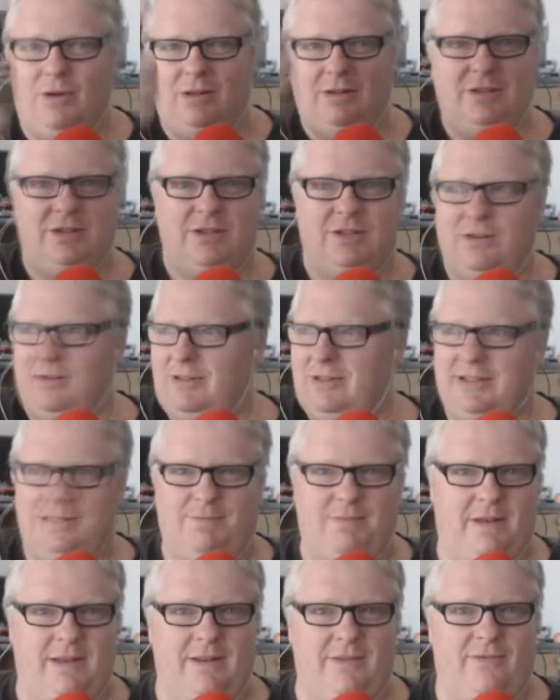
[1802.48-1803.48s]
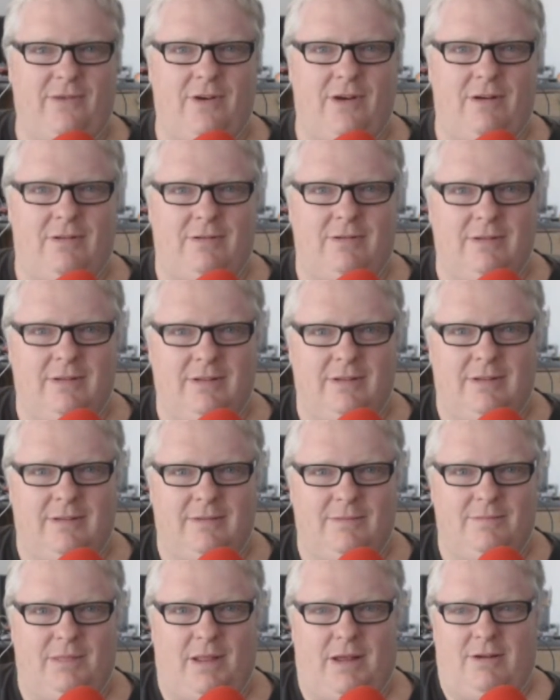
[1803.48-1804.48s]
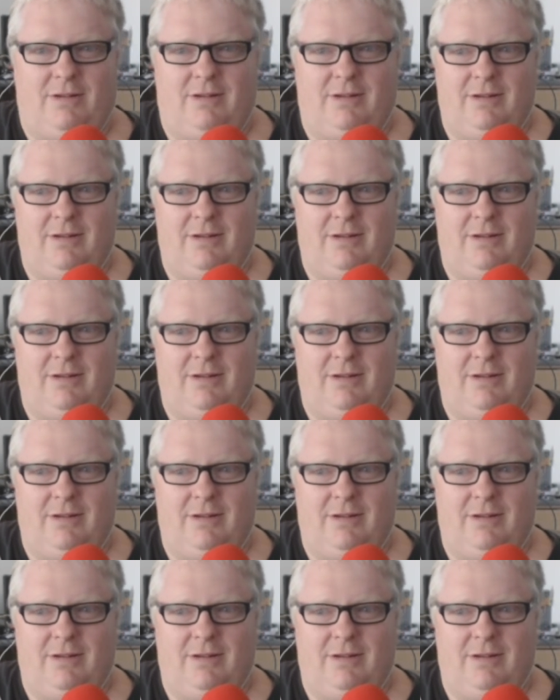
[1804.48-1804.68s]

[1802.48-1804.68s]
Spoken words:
wanting to shoot this pedophile bloke.